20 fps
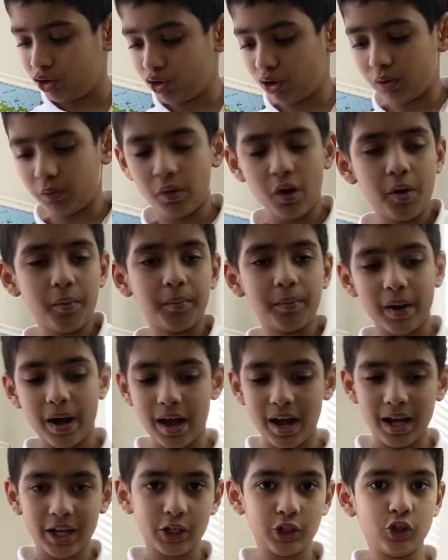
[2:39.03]
your
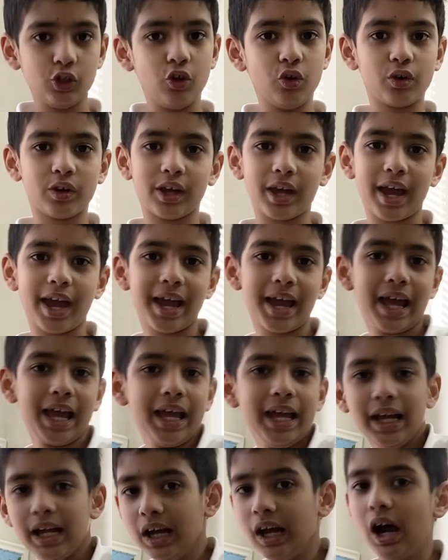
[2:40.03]
robot, you'll get
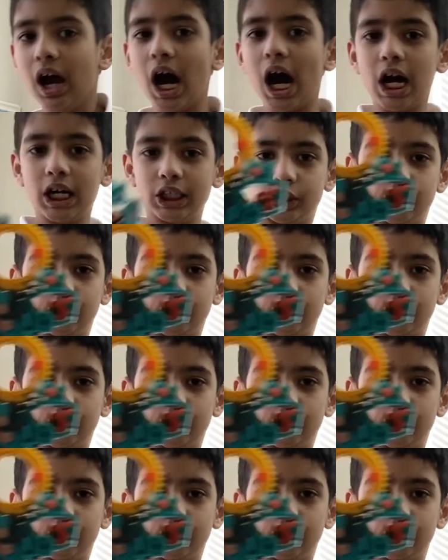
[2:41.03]
a